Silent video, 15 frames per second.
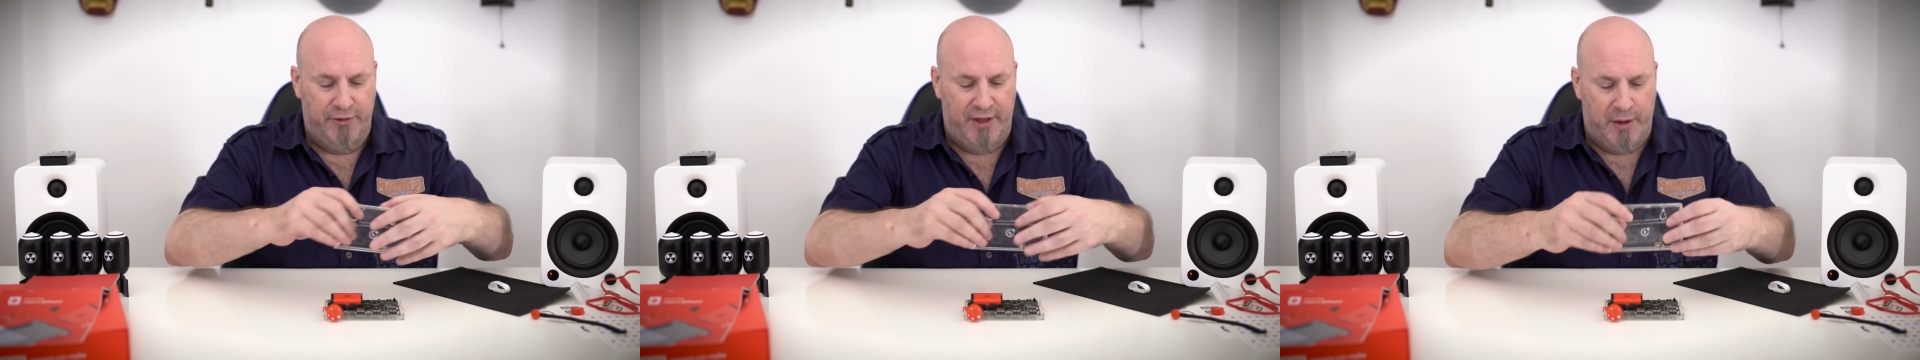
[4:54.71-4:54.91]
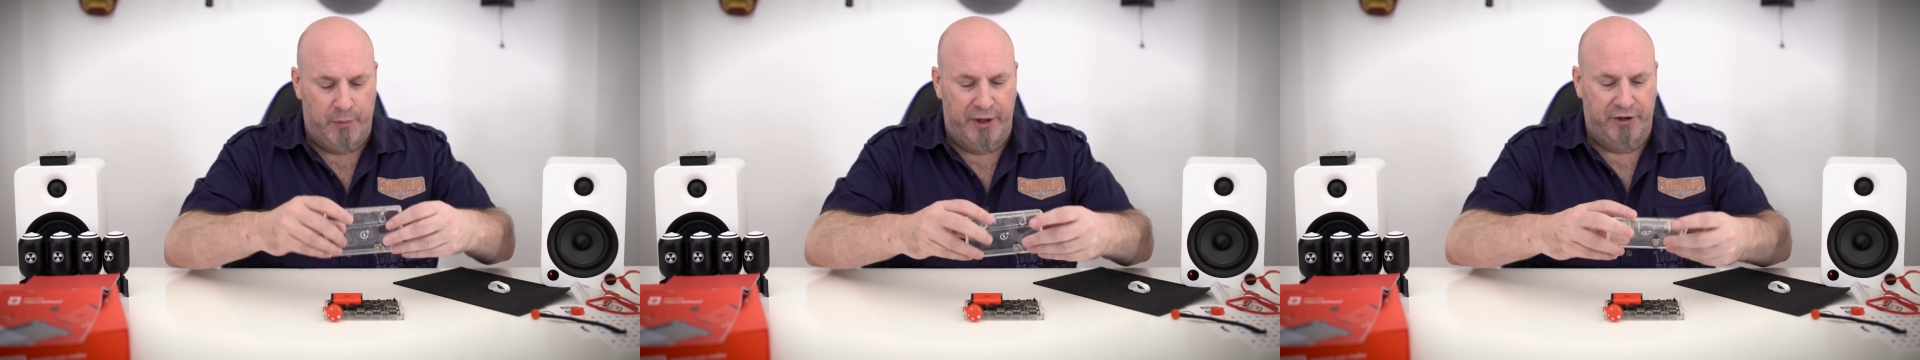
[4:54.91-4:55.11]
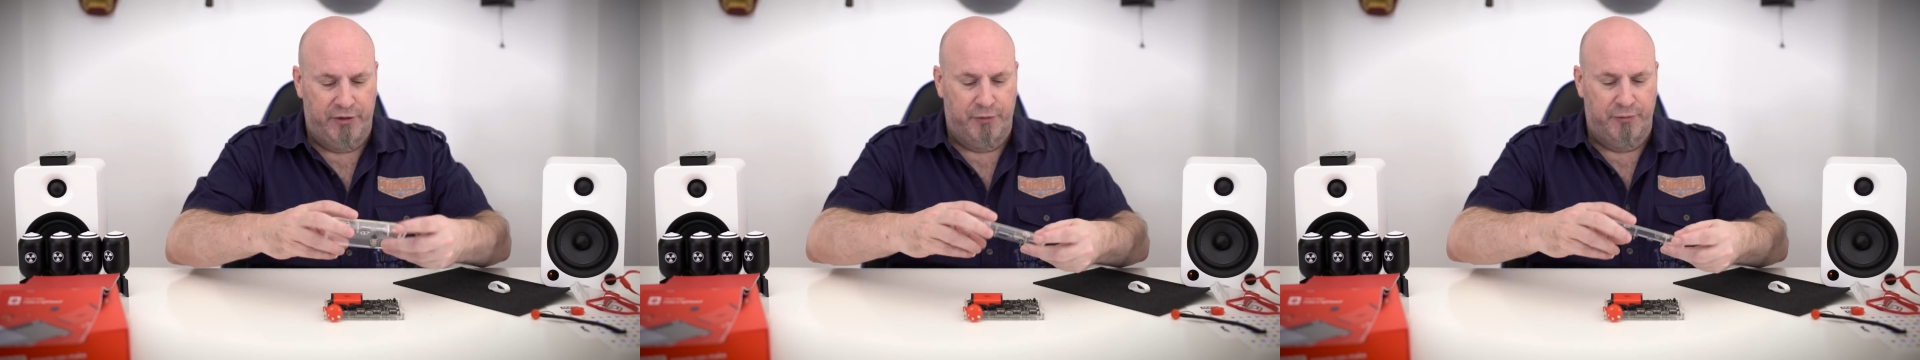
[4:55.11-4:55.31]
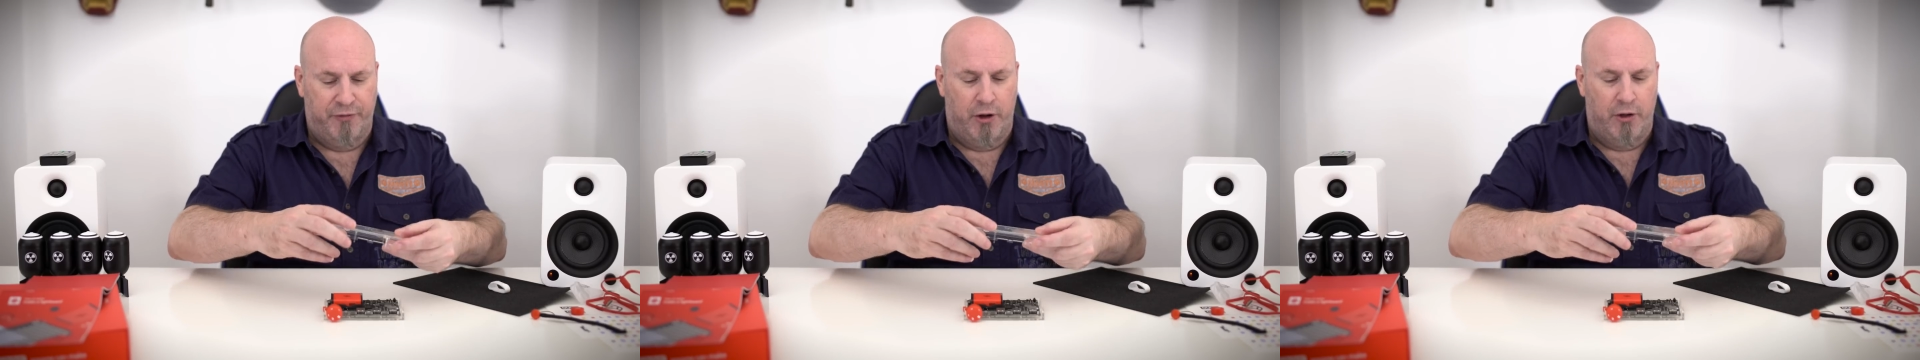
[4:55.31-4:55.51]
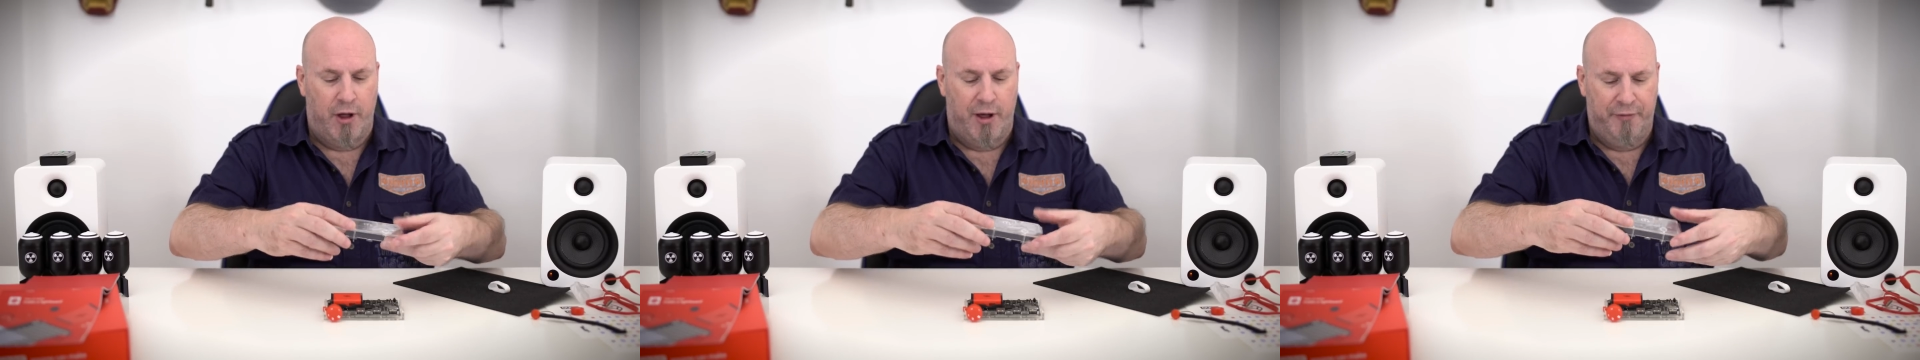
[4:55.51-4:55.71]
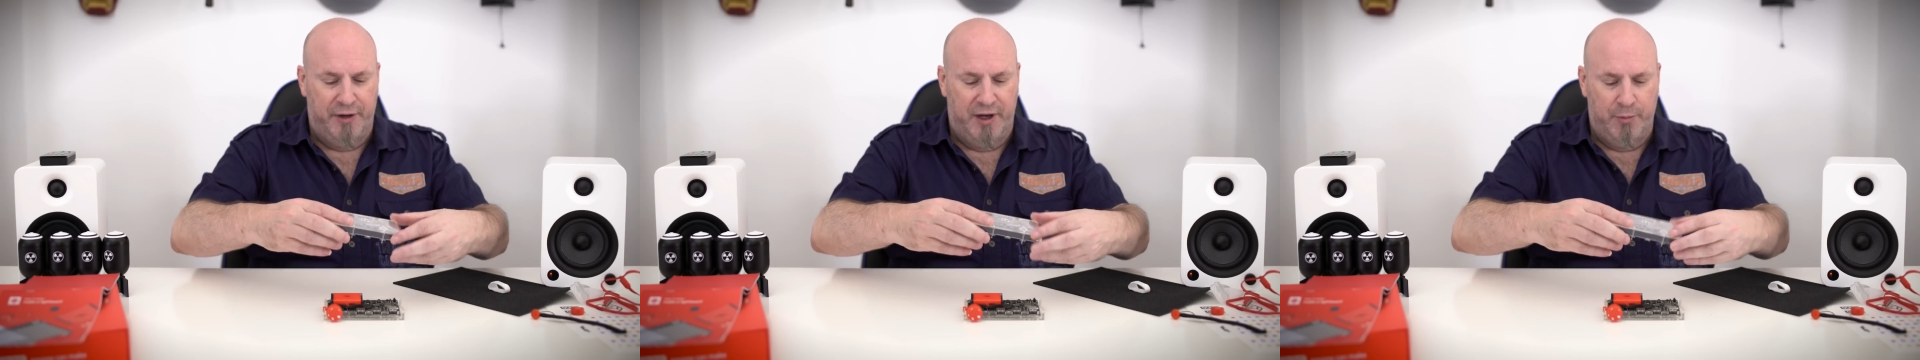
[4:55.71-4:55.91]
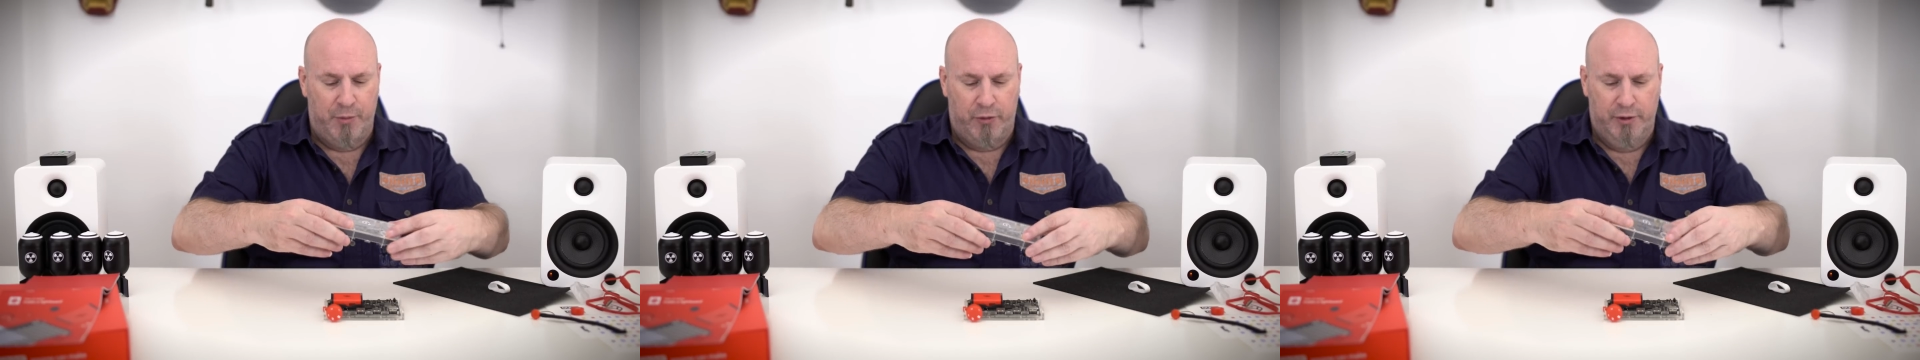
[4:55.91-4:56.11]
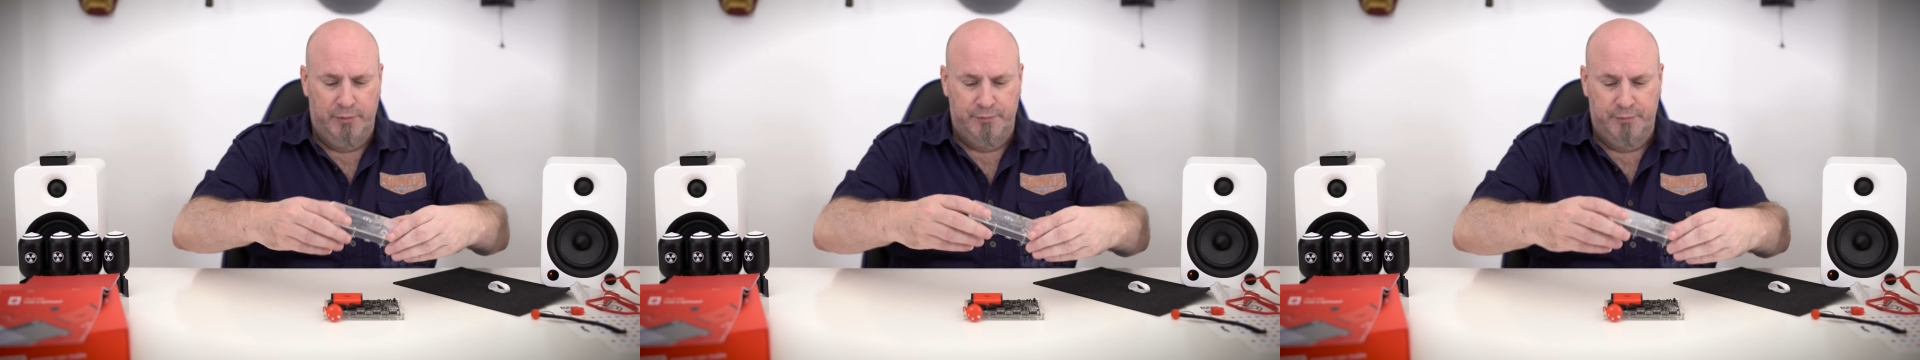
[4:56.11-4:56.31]
so that way it doesn't fall off
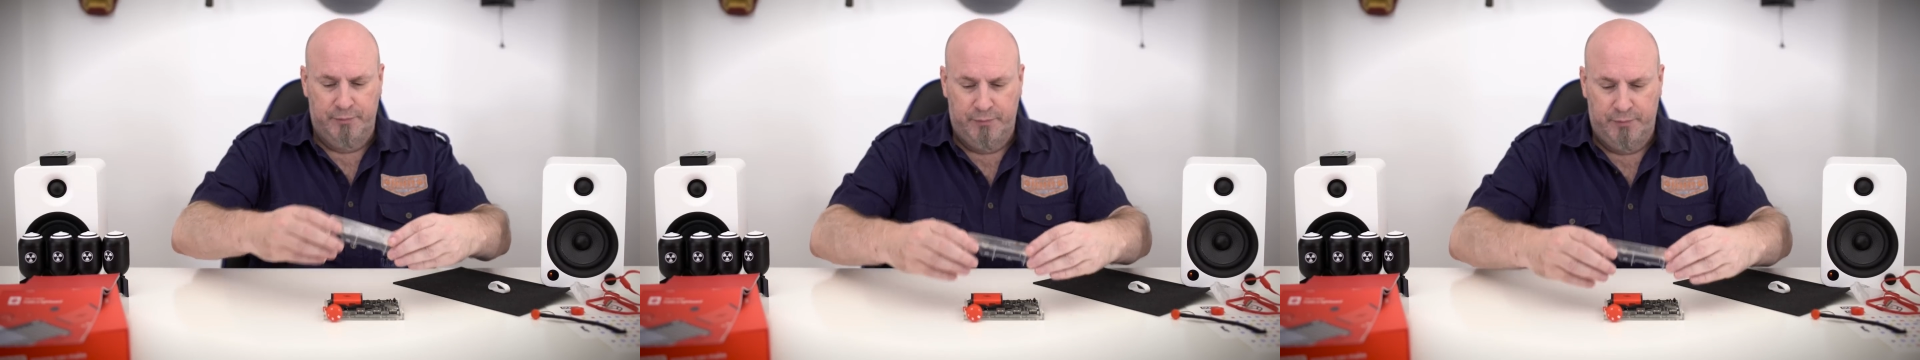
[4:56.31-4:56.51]
anymore.